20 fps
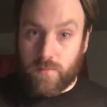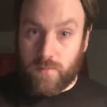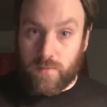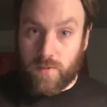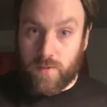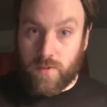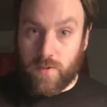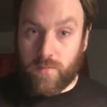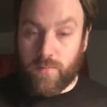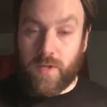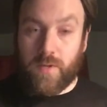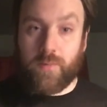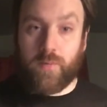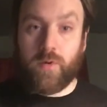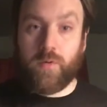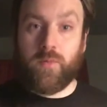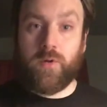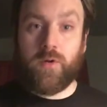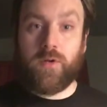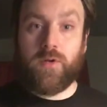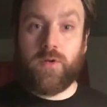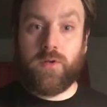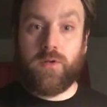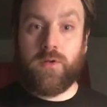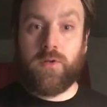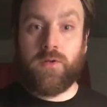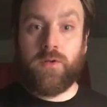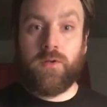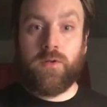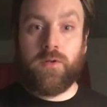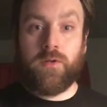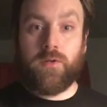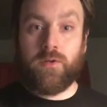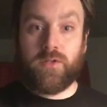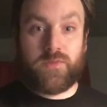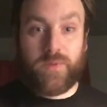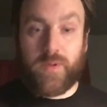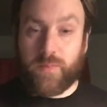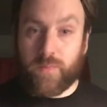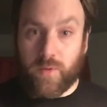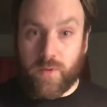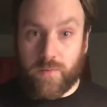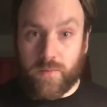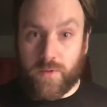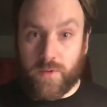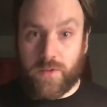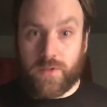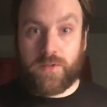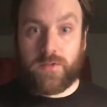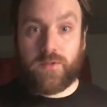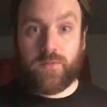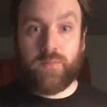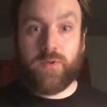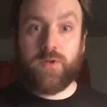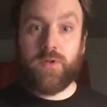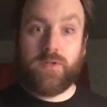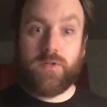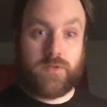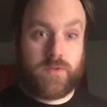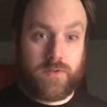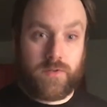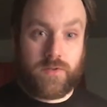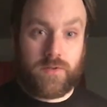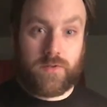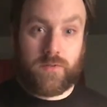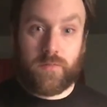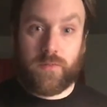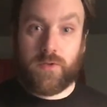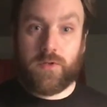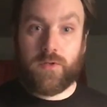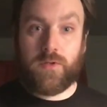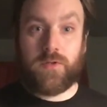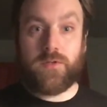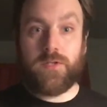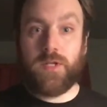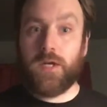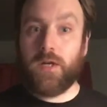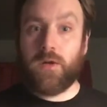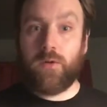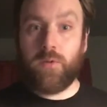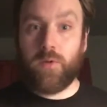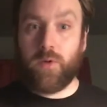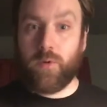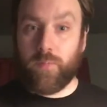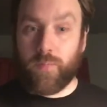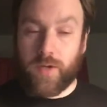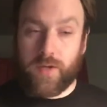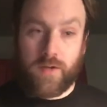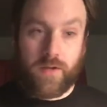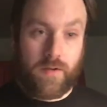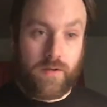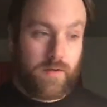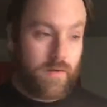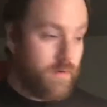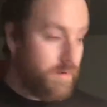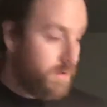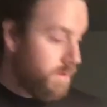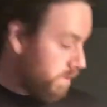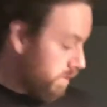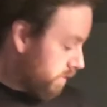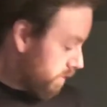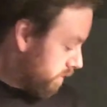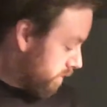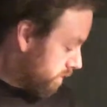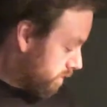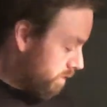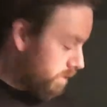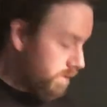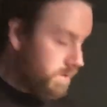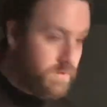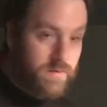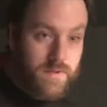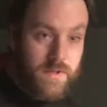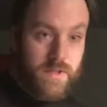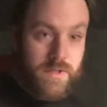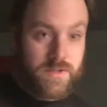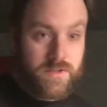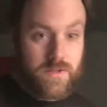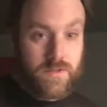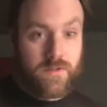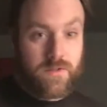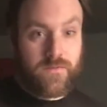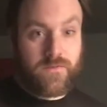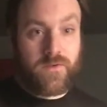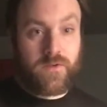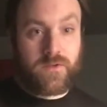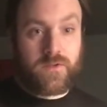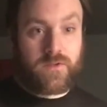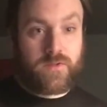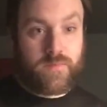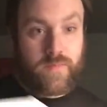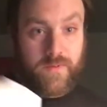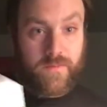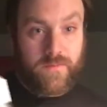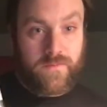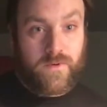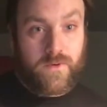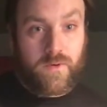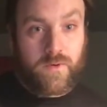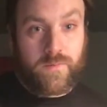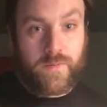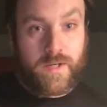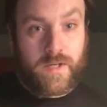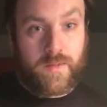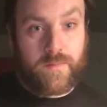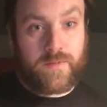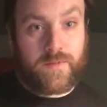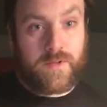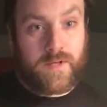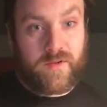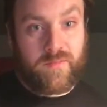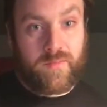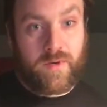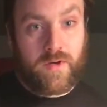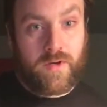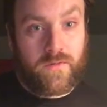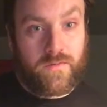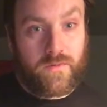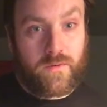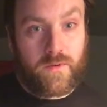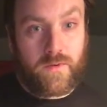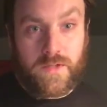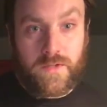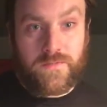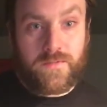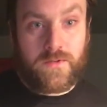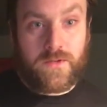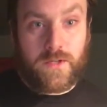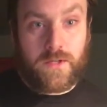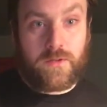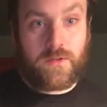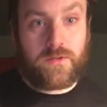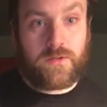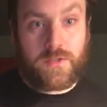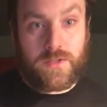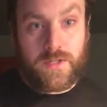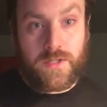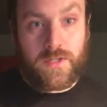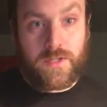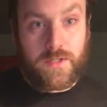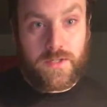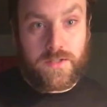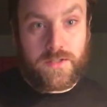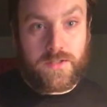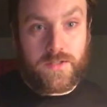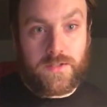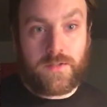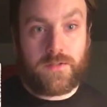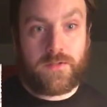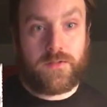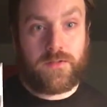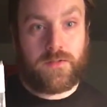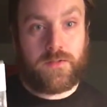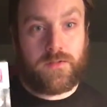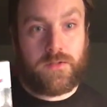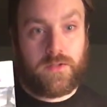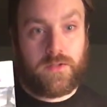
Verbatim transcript: uh, pay more money or spend more money to put inserts in them because now we're paying. This was actually the first Funko Pop that I bought for $11.99